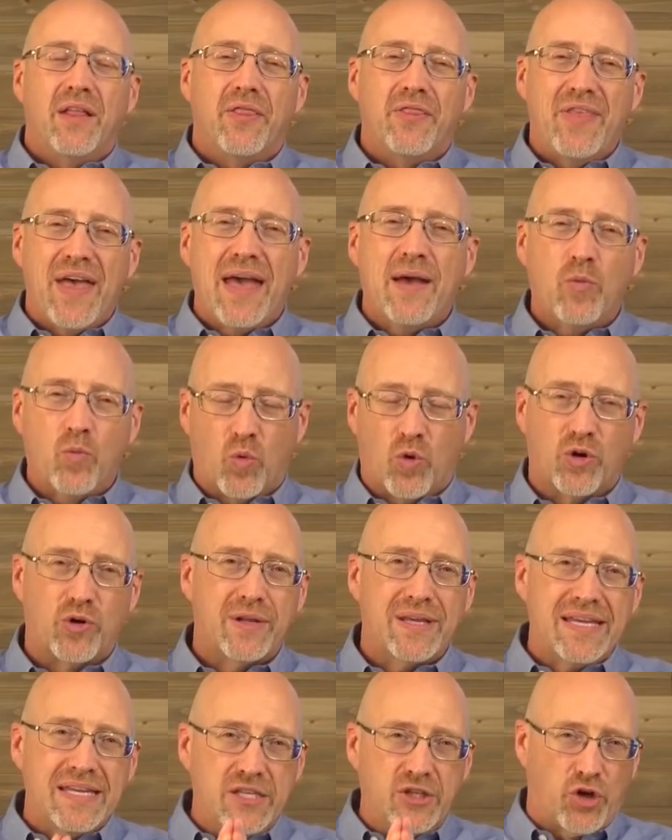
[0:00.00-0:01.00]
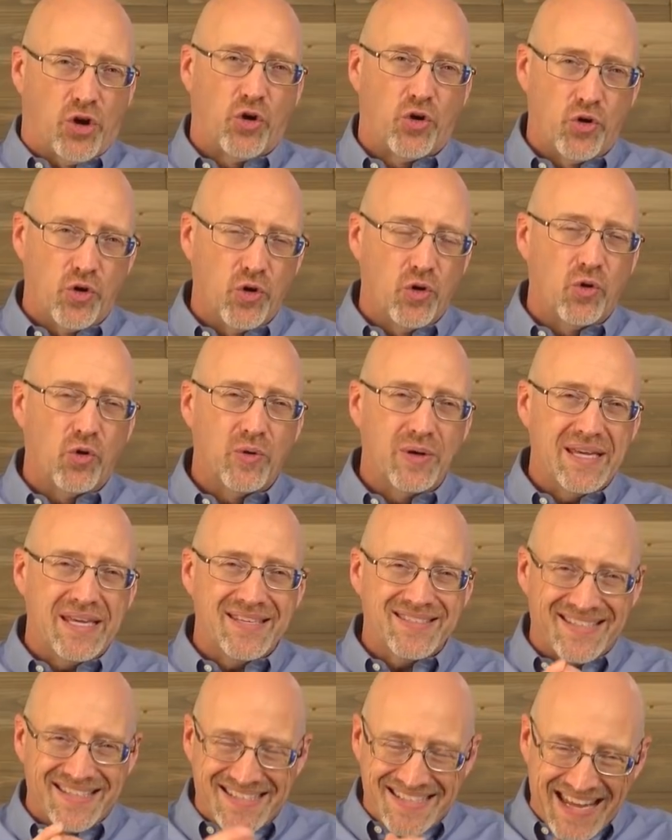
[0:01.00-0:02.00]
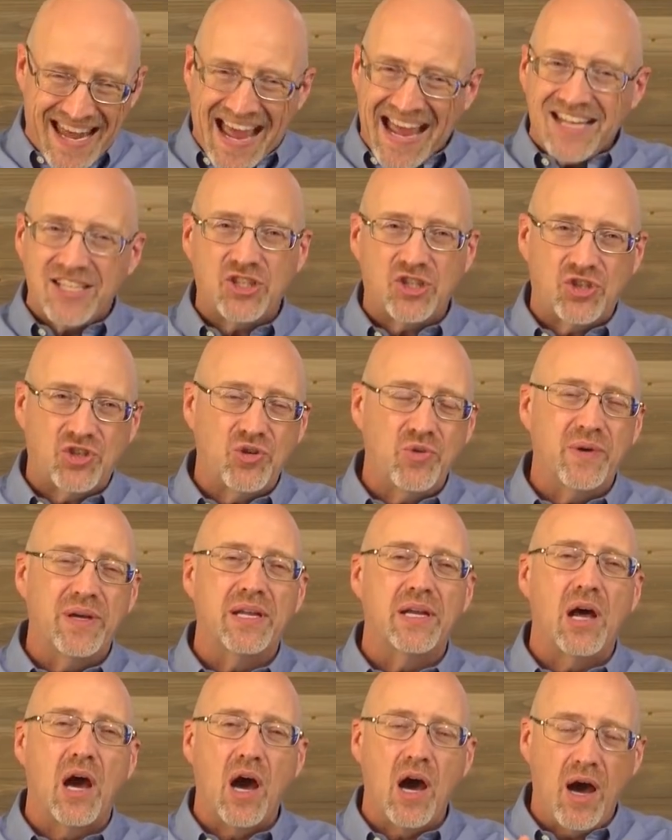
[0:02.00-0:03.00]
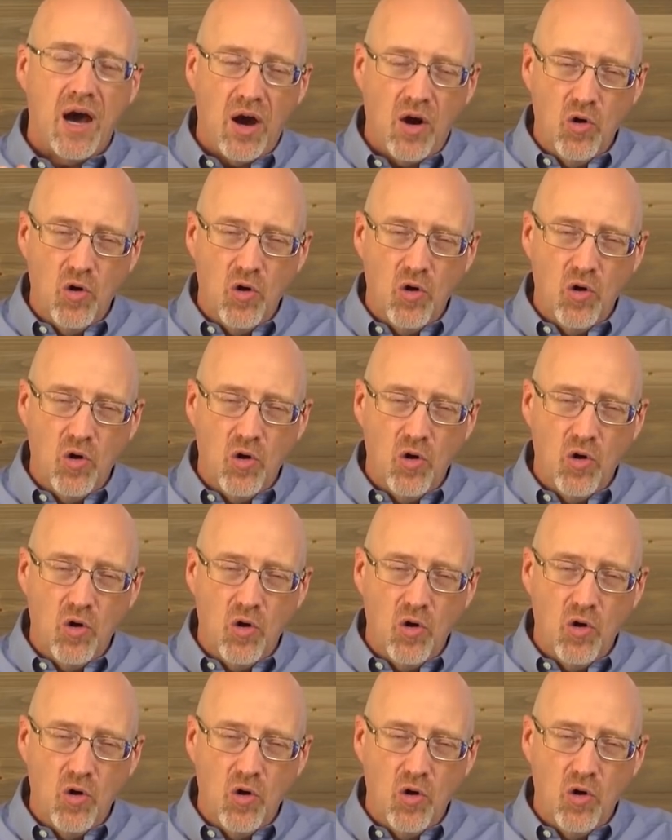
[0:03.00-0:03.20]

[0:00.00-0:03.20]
That word eternal is attached to it